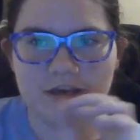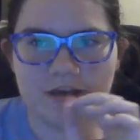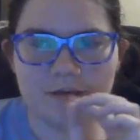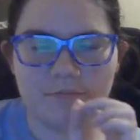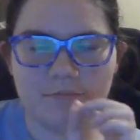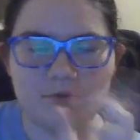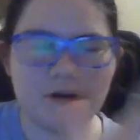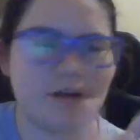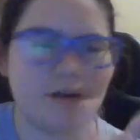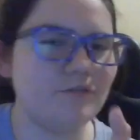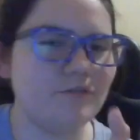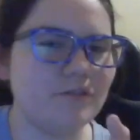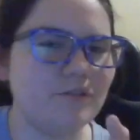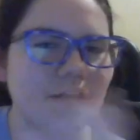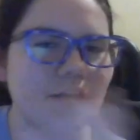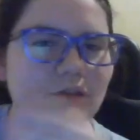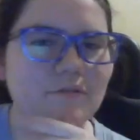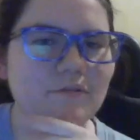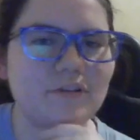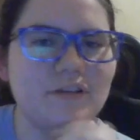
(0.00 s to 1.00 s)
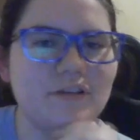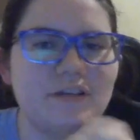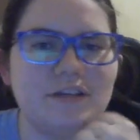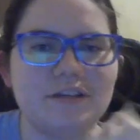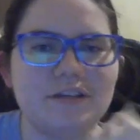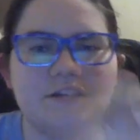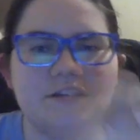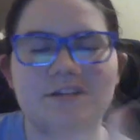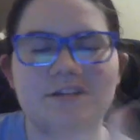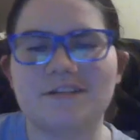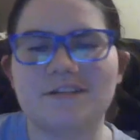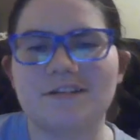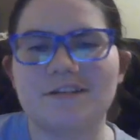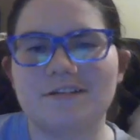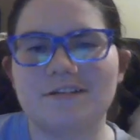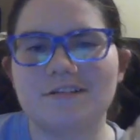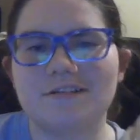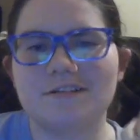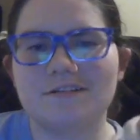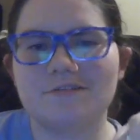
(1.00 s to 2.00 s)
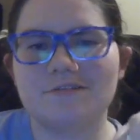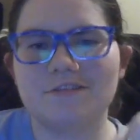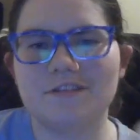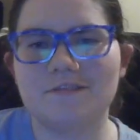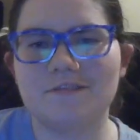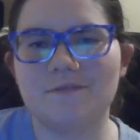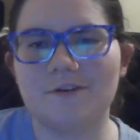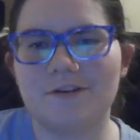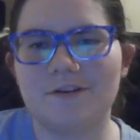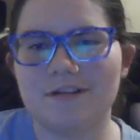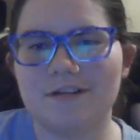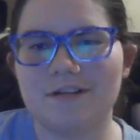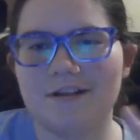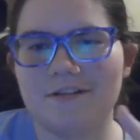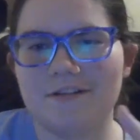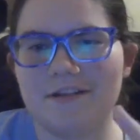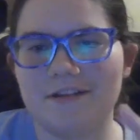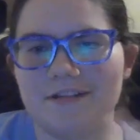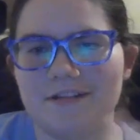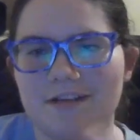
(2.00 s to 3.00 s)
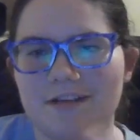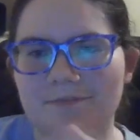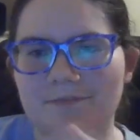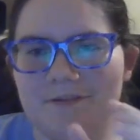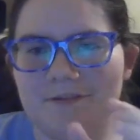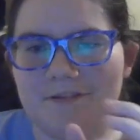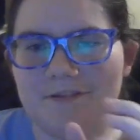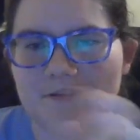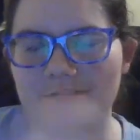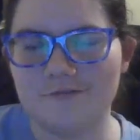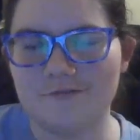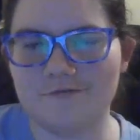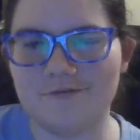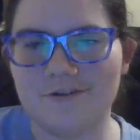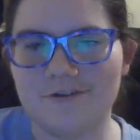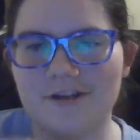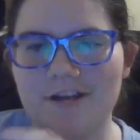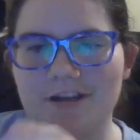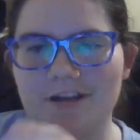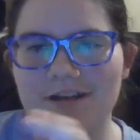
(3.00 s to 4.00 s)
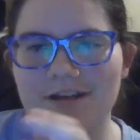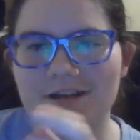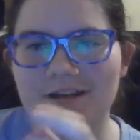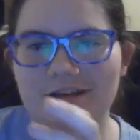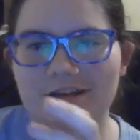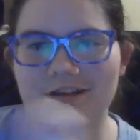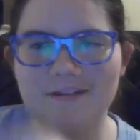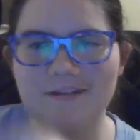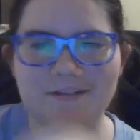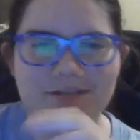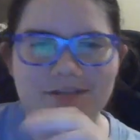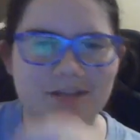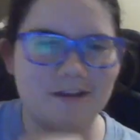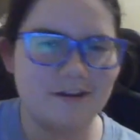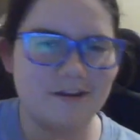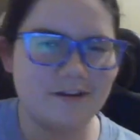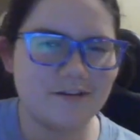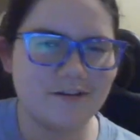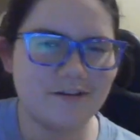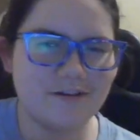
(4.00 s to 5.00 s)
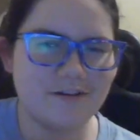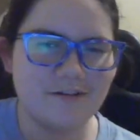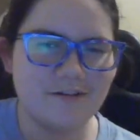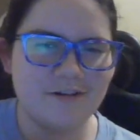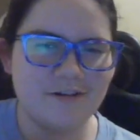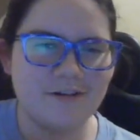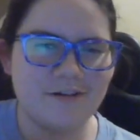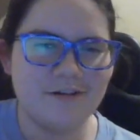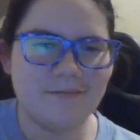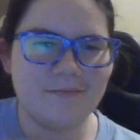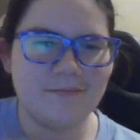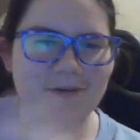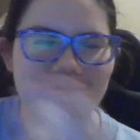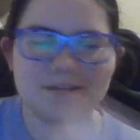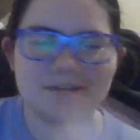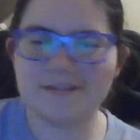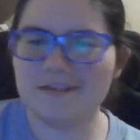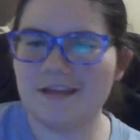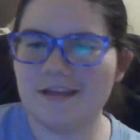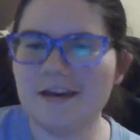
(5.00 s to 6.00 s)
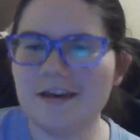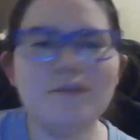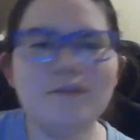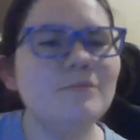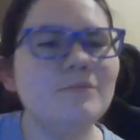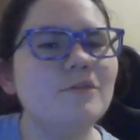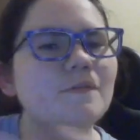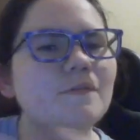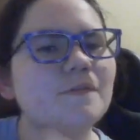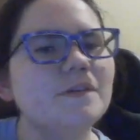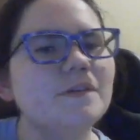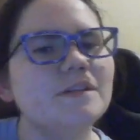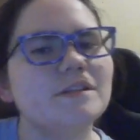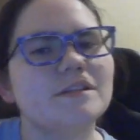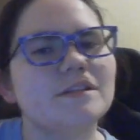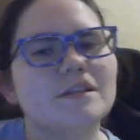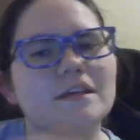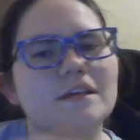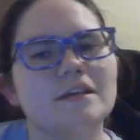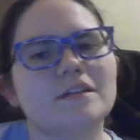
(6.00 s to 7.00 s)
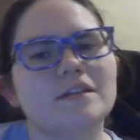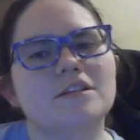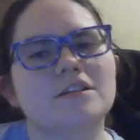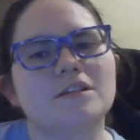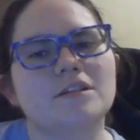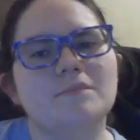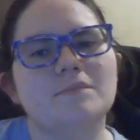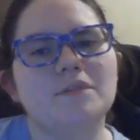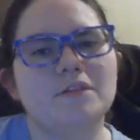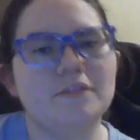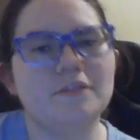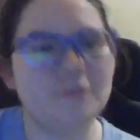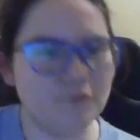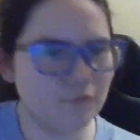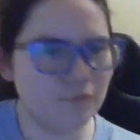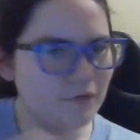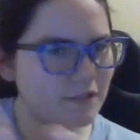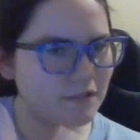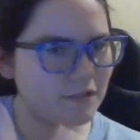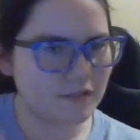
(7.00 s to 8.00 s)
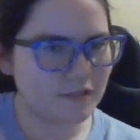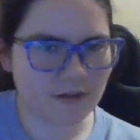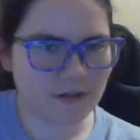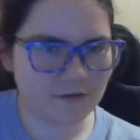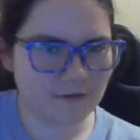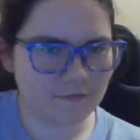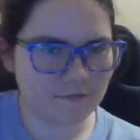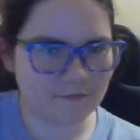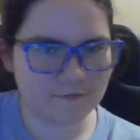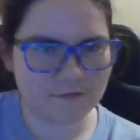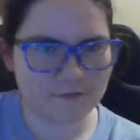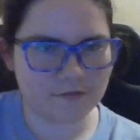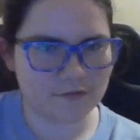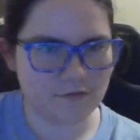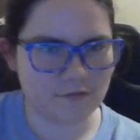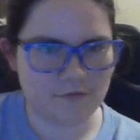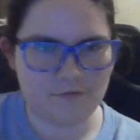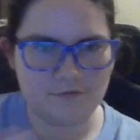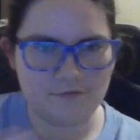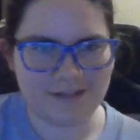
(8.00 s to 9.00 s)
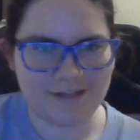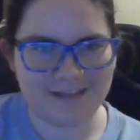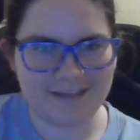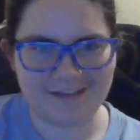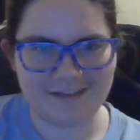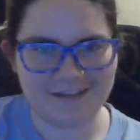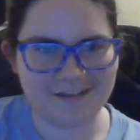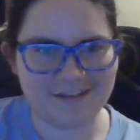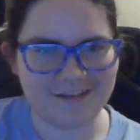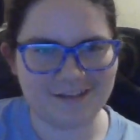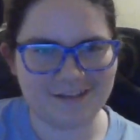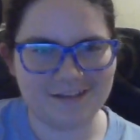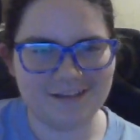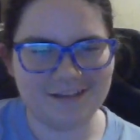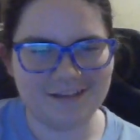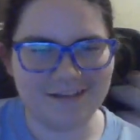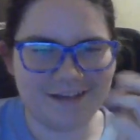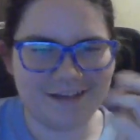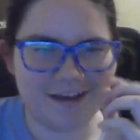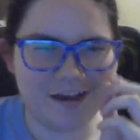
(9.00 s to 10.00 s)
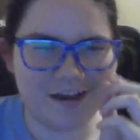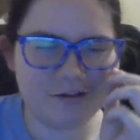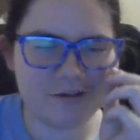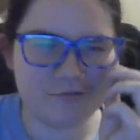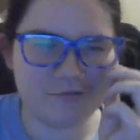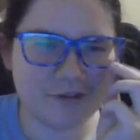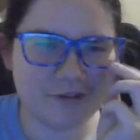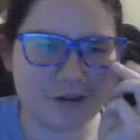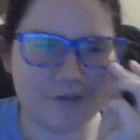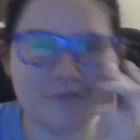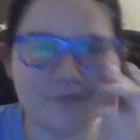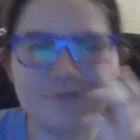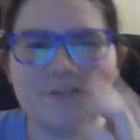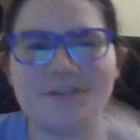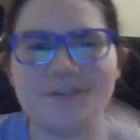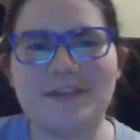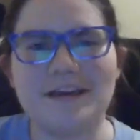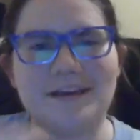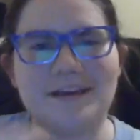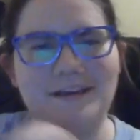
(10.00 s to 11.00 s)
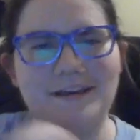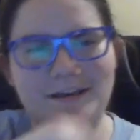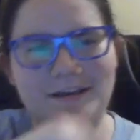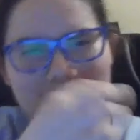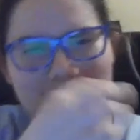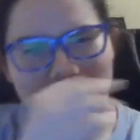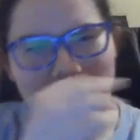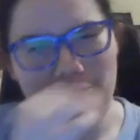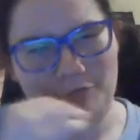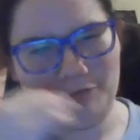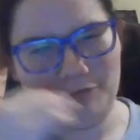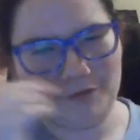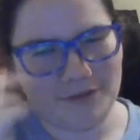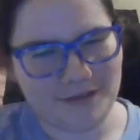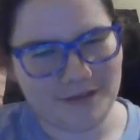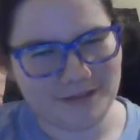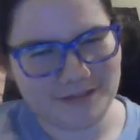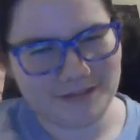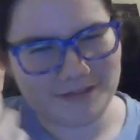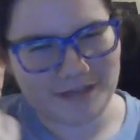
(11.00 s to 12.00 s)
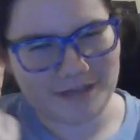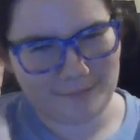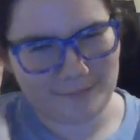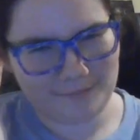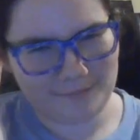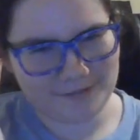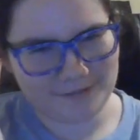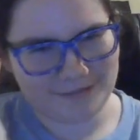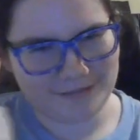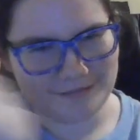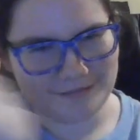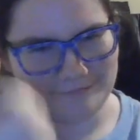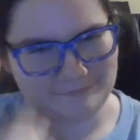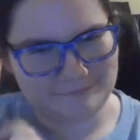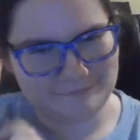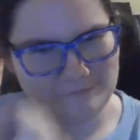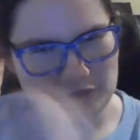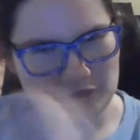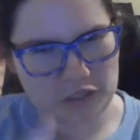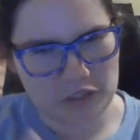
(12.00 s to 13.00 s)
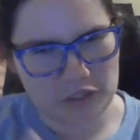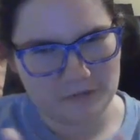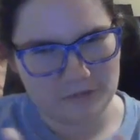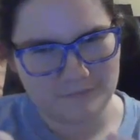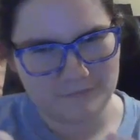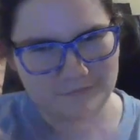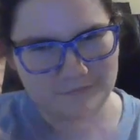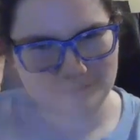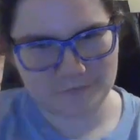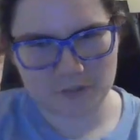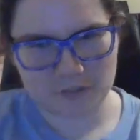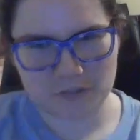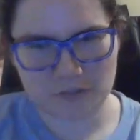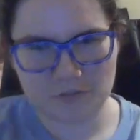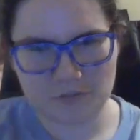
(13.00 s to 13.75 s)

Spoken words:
but I don't think I really need to discuss those as far as how they adapted his story and his character, because Lego movies, like, just be doing stuff, so, like, I don't know that they really adapted him. So,